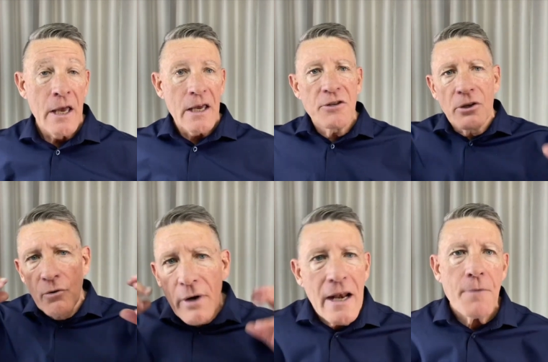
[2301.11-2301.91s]
He's
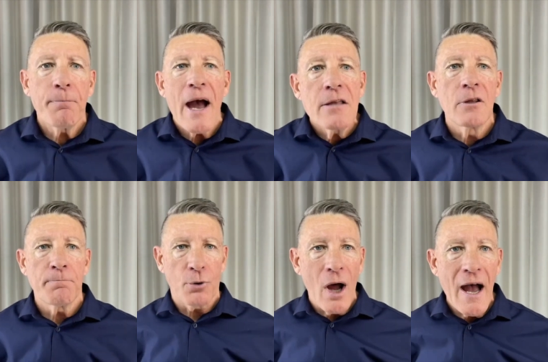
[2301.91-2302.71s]
already paid the
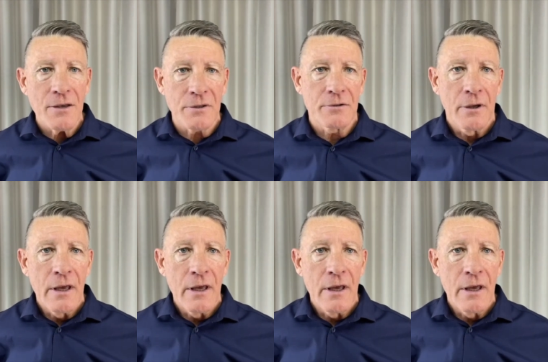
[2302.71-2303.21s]
price.